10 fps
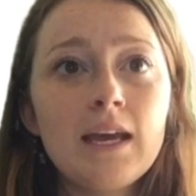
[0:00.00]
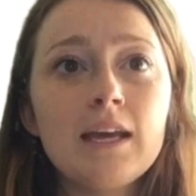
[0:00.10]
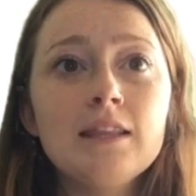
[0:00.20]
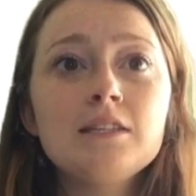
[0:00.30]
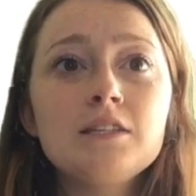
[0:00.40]

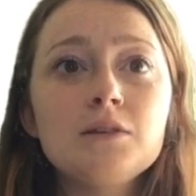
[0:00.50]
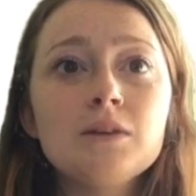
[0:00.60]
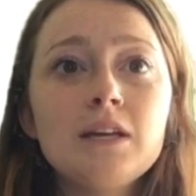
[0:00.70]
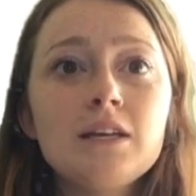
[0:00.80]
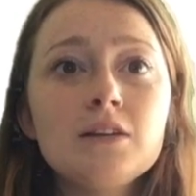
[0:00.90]
In this
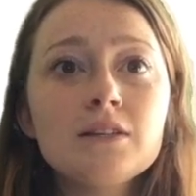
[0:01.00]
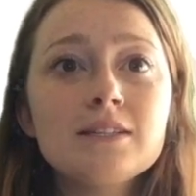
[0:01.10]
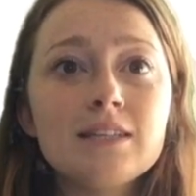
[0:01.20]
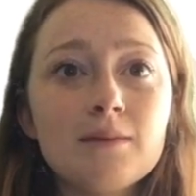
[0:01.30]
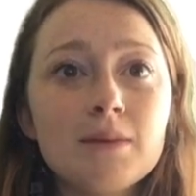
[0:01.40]
unit, you'll
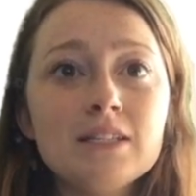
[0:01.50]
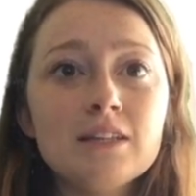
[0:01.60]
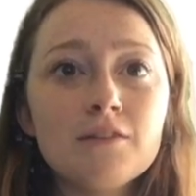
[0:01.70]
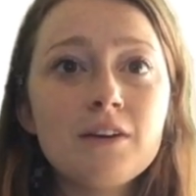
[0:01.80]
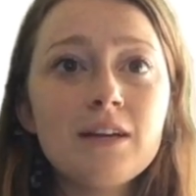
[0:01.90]
examine
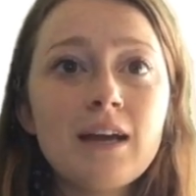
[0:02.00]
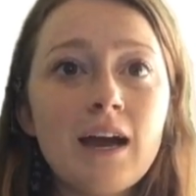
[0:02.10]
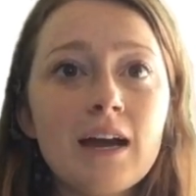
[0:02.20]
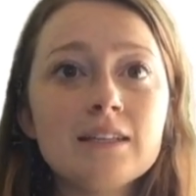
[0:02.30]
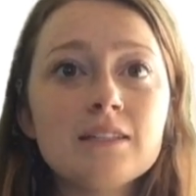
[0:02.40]
different
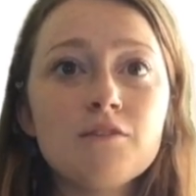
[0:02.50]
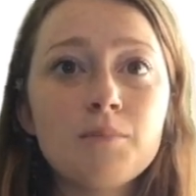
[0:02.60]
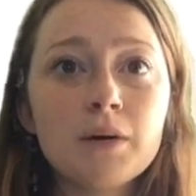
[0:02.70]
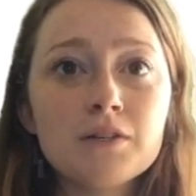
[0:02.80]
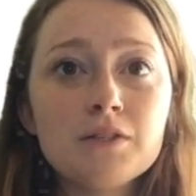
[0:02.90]
kinds of
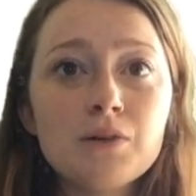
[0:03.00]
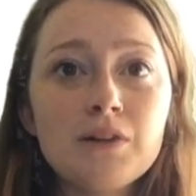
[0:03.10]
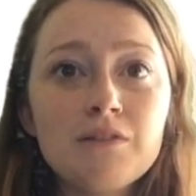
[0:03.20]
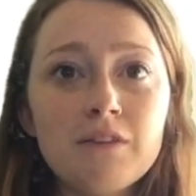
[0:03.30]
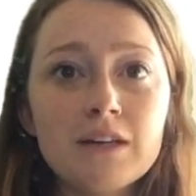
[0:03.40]
personal
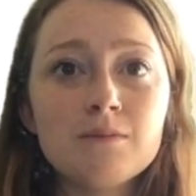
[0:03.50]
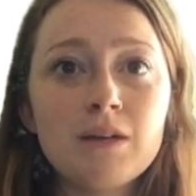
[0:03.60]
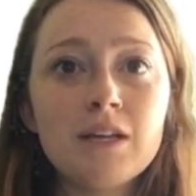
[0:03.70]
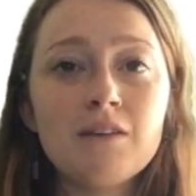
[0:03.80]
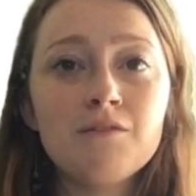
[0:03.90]

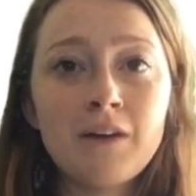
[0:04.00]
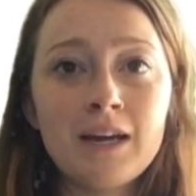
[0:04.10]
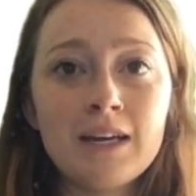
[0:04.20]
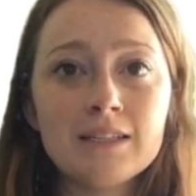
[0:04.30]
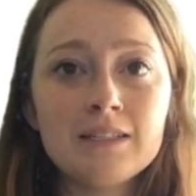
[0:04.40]
investment and
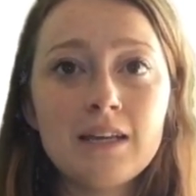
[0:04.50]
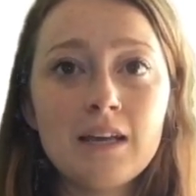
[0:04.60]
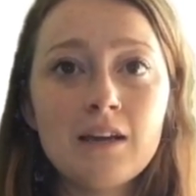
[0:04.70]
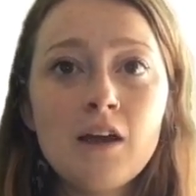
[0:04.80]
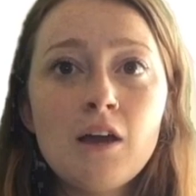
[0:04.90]

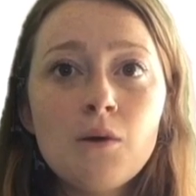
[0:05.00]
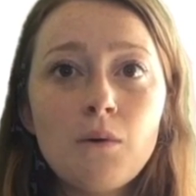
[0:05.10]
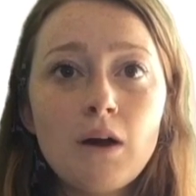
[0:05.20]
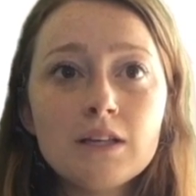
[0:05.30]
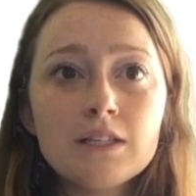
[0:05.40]
financing,
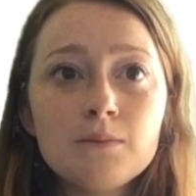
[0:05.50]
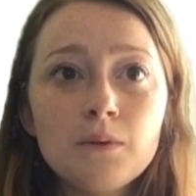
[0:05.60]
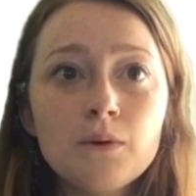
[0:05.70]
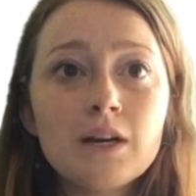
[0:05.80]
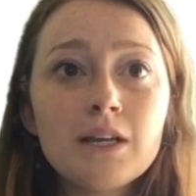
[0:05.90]
while
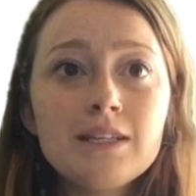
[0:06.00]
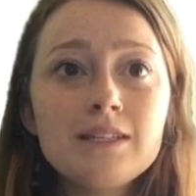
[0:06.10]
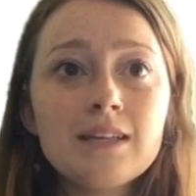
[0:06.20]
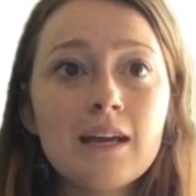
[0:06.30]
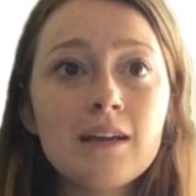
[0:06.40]
exploring the
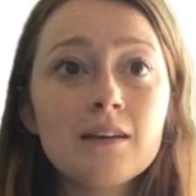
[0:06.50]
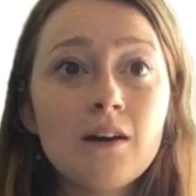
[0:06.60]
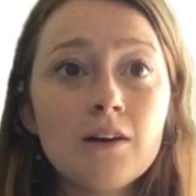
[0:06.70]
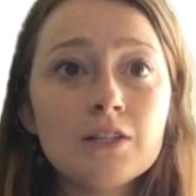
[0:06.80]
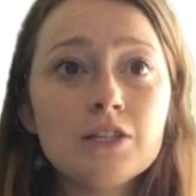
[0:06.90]

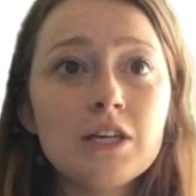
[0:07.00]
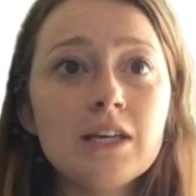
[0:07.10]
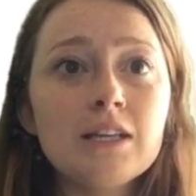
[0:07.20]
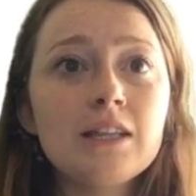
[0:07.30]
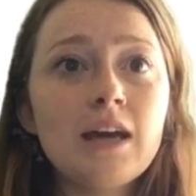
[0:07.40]

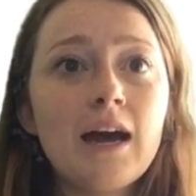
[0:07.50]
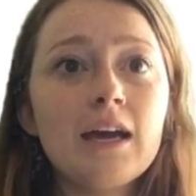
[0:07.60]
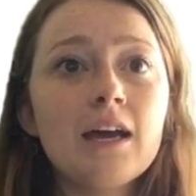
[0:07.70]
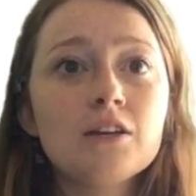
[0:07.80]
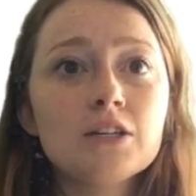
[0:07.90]
psychology
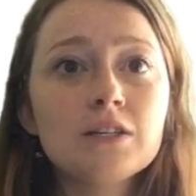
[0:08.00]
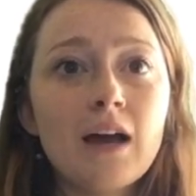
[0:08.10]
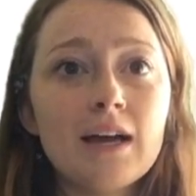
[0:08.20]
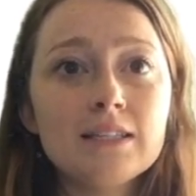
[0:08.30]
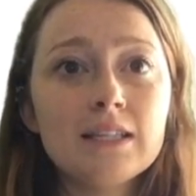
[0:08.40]
that
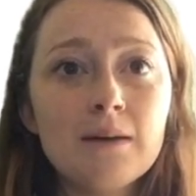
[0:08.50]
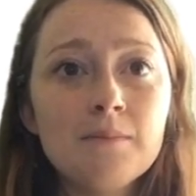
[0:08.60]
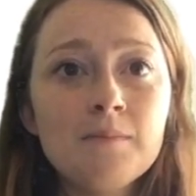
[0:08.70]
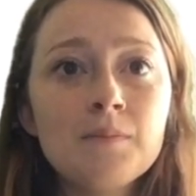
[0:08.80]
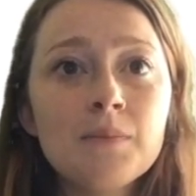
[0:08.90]
underlies them.